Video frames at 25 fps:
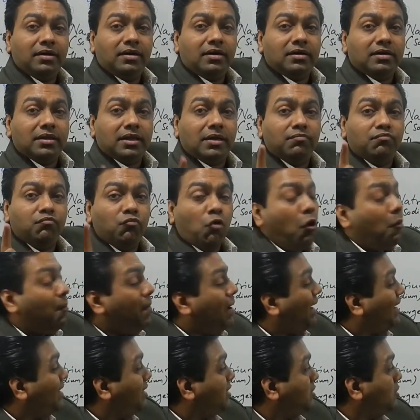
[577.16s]
the
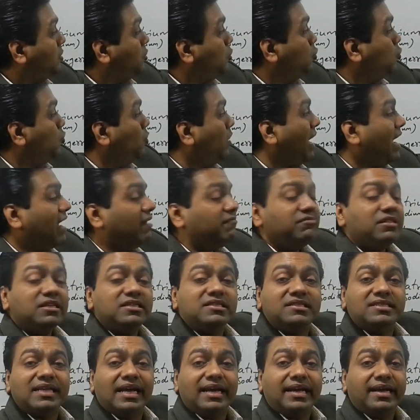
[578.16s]
moment you have the
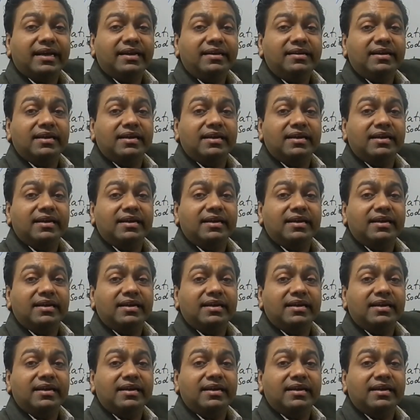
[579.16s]
second